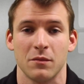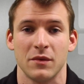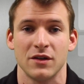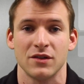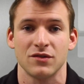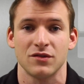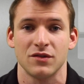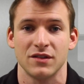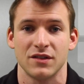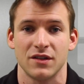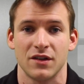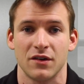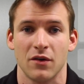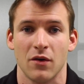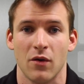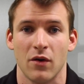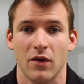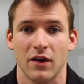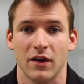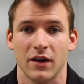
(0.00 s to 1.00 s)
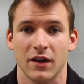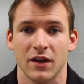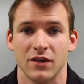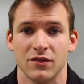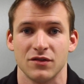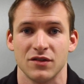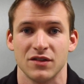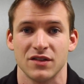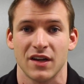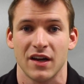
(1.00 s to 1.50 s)
ministries that are going on at
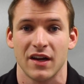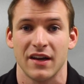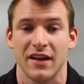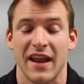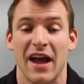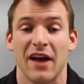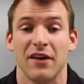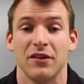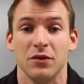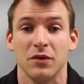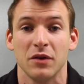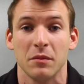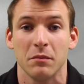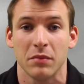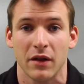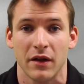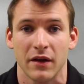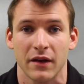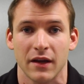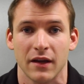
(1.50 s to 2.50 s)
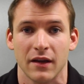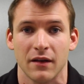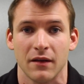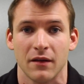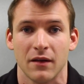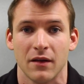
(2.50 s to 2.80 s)
Countryside and how you can plug in.